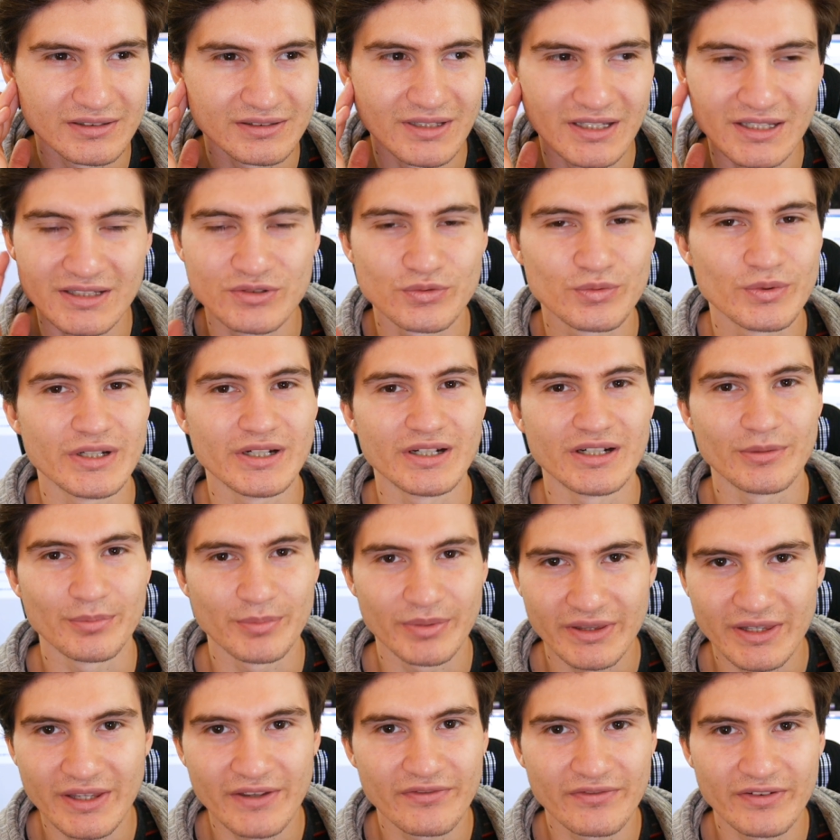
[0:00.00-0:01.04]
It's weird,
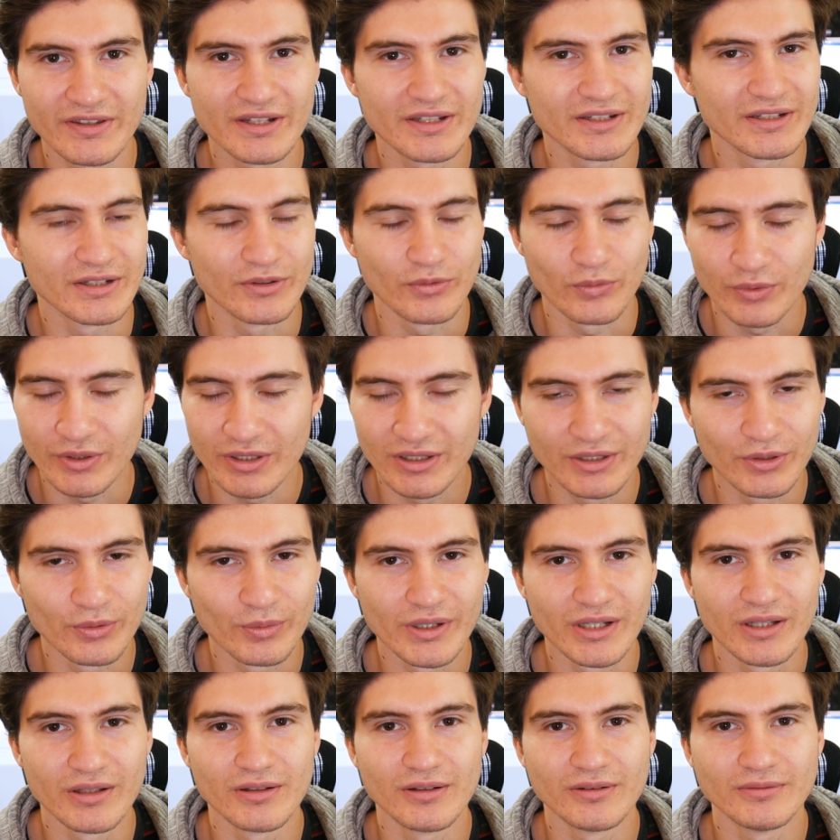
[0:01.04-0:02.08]
but they fit in really
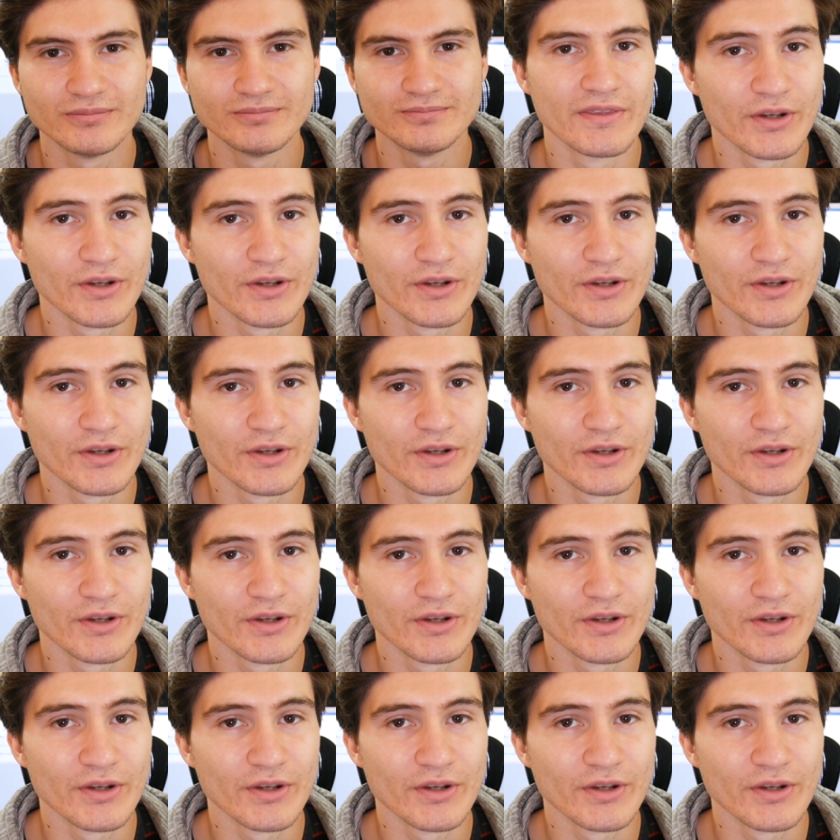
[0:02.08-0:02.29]
well.